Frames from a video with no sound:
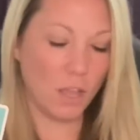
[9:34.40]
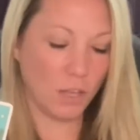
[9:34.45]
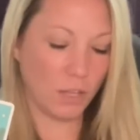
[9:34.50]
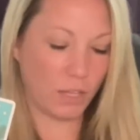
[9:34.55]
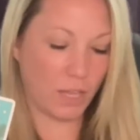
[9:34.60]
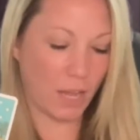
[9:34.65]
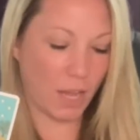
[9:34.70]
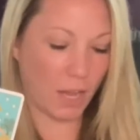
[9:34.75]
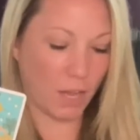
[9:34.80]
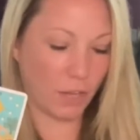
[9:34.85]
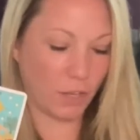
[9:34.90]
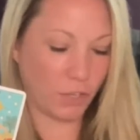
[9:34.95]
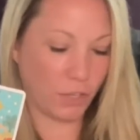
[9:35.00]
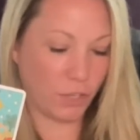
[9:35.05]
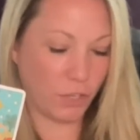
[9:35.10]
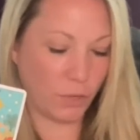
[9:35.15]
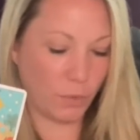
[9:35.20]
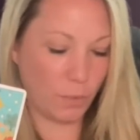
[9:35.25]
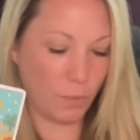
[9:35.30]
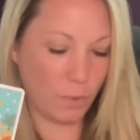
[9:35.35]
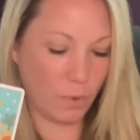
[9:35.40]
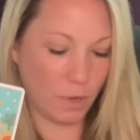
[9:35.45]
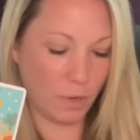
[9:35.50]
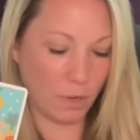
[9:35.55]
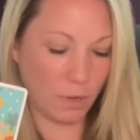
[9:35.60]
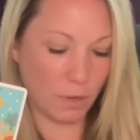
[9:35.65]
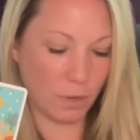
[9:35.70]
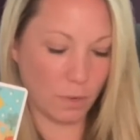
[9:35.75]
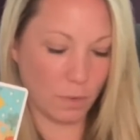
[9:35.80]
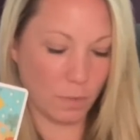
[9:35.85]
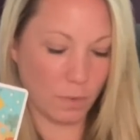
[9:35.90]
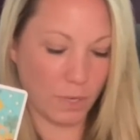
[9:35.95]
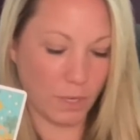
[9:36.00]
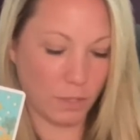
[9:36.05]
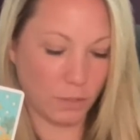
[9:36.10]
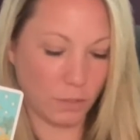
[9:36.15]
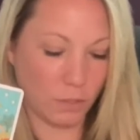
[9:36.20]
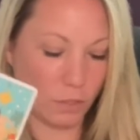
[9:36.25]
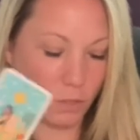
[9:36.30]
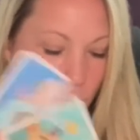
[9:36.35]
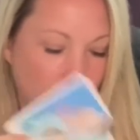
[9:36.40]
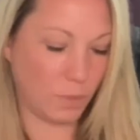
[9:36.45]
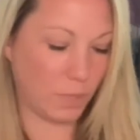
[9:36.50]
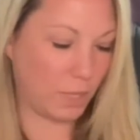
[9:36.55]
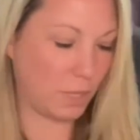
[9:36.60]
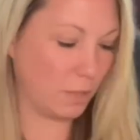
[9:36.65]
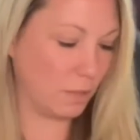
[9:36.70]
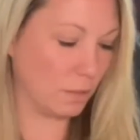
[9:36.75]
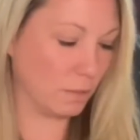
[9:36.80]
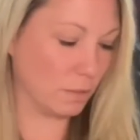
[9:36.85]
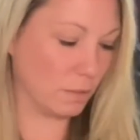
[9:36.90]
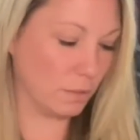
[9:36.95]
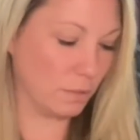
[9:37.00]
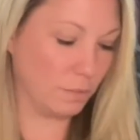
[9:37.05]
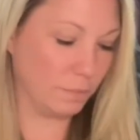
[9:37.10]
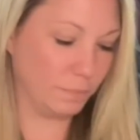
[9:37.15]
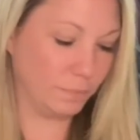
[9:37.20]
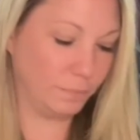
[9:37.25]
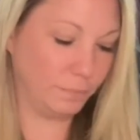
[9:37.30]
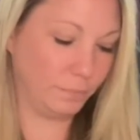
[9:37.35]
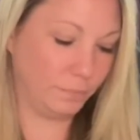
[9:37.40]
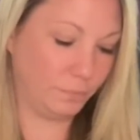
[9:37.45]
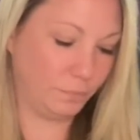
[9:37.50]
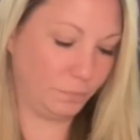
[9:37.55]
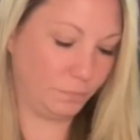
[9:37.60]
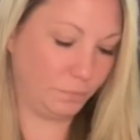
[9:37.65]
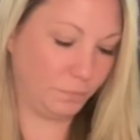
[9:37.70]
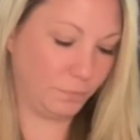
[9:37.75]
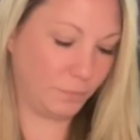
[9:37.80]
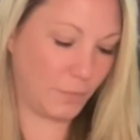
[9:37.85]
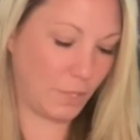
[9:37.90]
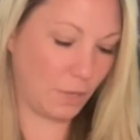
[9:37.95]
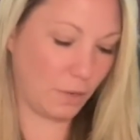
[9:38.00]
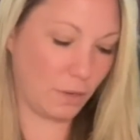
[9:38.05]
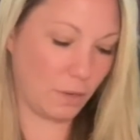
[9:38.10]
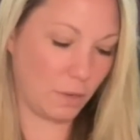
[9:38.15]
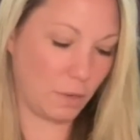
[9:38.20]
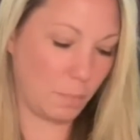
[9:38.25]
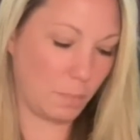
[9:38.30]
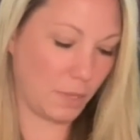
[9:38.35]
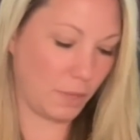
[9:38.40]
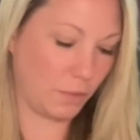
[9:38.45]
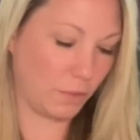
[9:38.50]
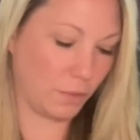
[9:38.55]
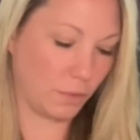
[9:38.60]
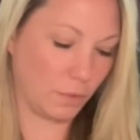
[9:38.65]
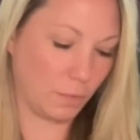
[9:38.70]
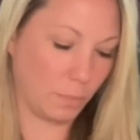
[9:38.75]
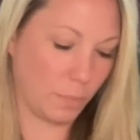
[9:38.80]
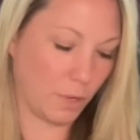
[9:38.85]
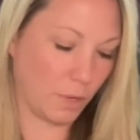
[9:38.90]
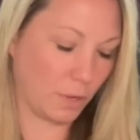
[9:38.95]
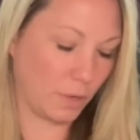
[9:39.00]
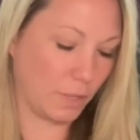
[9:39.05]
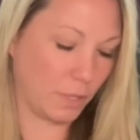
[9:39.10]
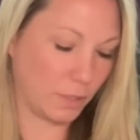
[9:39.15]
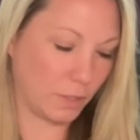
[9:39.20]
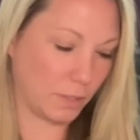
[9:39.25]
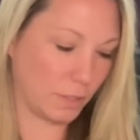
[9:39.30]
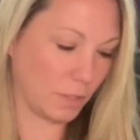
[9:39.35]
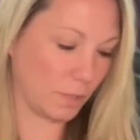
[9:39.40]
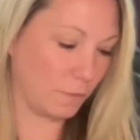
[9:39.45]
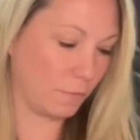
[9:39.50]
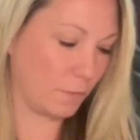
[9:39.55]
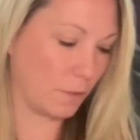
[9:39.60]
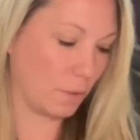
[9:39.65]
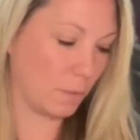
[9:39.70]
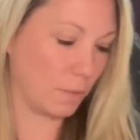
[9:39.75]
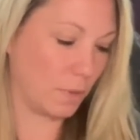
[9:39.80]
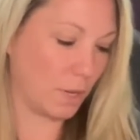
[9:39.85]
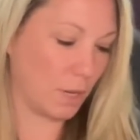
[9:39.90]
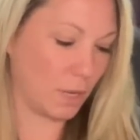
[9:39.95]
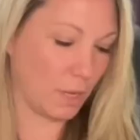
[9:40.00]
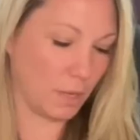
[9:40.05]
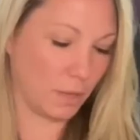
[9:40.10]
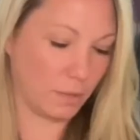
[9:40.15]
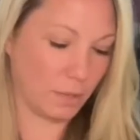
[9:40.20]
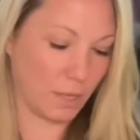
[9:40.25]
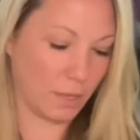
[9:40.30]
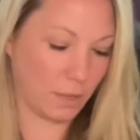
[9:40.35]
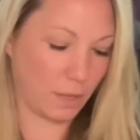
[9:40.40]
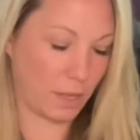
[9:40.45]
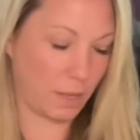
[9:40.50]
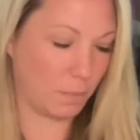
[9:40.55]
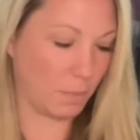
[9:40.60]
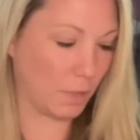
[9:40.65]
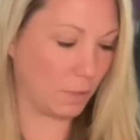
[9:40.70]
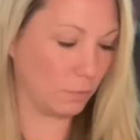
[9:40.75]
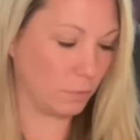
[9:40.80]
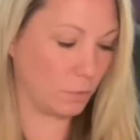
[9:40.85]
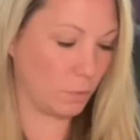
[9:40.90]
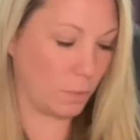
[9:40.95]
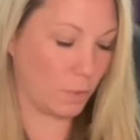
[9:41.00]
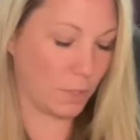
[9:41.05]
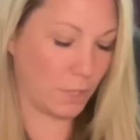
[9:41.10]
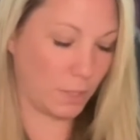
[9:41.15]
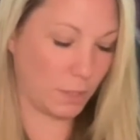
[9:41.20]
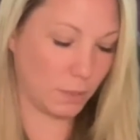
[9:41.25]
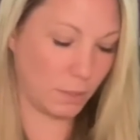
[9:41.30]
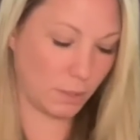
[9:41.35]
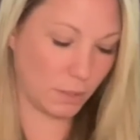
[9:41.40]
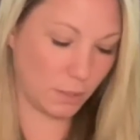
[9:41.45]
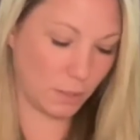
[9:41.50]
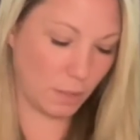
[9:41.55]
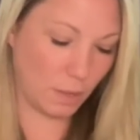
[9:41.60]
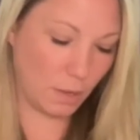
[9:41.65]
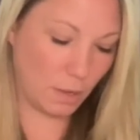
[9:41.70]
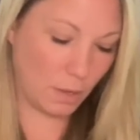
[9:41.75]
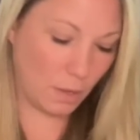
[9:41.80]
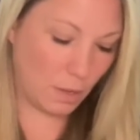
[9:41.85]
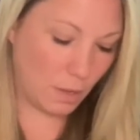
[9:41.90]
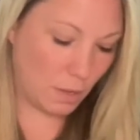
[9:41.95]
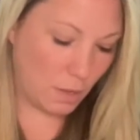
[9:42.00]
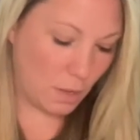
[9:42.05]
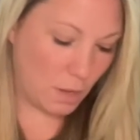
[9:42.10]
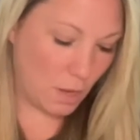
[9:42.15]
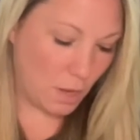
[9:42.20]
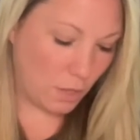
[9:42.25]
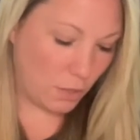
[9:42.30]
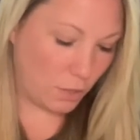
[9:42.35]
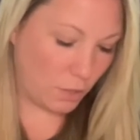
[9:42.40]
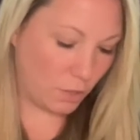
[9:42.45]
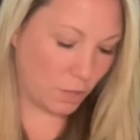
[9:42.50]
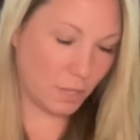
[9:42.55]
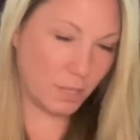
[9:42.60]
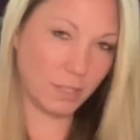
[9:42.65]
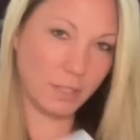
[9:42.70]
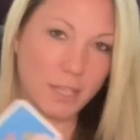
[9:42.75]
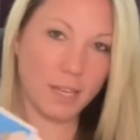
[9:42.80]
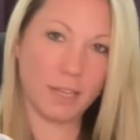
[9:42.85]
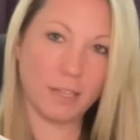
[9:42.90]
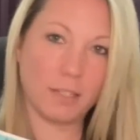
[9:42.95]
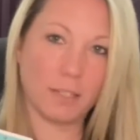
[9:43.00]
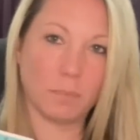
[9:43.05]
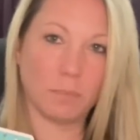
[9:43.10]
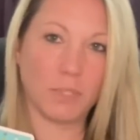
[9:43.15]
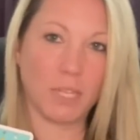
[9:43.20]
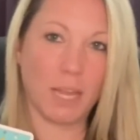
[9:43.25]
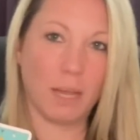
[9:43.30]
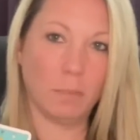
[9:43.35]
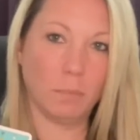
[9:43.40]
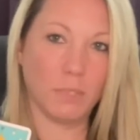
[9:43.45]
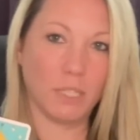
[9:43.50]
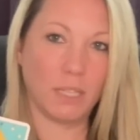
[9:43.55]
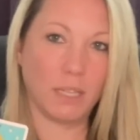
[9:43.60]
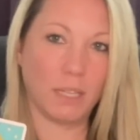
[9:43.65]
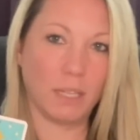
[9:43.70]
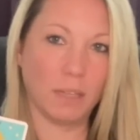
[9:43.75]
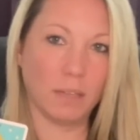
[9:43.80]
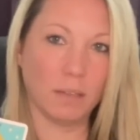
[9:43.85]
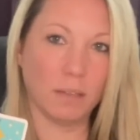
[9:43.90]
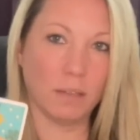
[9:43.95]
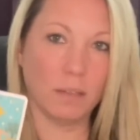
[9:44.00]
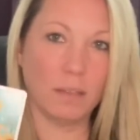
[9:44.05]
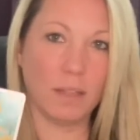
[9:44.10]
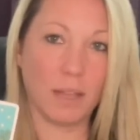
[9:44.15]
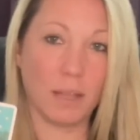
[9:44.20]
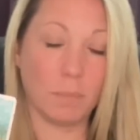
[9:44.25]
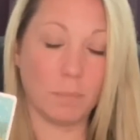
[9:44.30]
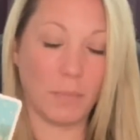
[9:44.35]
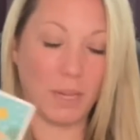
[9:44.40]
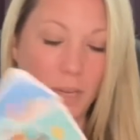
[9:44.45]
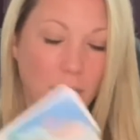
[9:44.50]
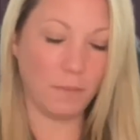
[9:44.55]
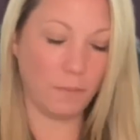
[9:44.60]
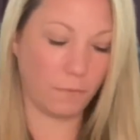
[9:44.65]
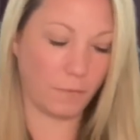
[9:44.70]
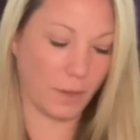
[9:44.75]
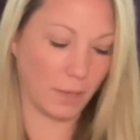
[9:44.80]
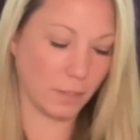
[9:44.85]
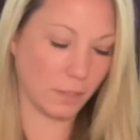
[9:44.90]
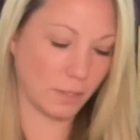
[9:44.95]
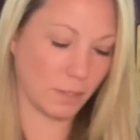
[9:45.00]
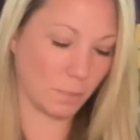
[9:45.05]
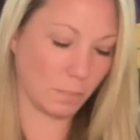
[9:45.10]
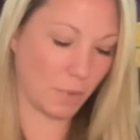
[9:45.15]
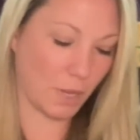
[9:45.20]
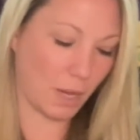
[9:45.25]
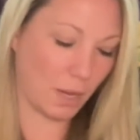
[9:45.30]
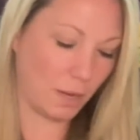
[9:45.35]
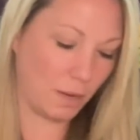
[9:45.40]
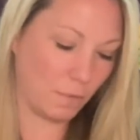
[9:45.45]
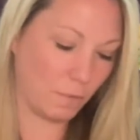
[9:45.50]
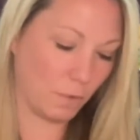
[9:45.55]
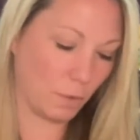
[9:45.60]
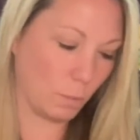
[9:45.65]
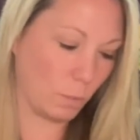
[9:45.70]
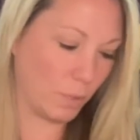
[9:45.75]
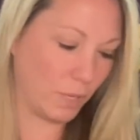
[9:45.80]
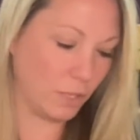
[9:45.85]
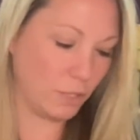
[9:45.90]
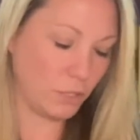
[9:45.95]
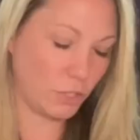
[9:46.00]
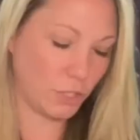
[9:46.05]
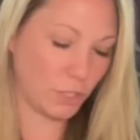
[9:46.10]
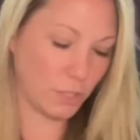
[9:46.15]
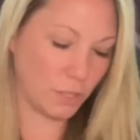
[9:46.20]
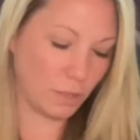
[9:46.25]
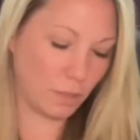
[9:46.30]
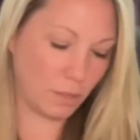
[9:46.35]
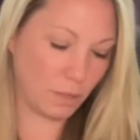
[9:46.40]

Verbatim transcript: Yeah, you were going to heal. There could have been third-party stuff going on. That came out twice. You're going to take some time to heal and manifest some kind of a wish.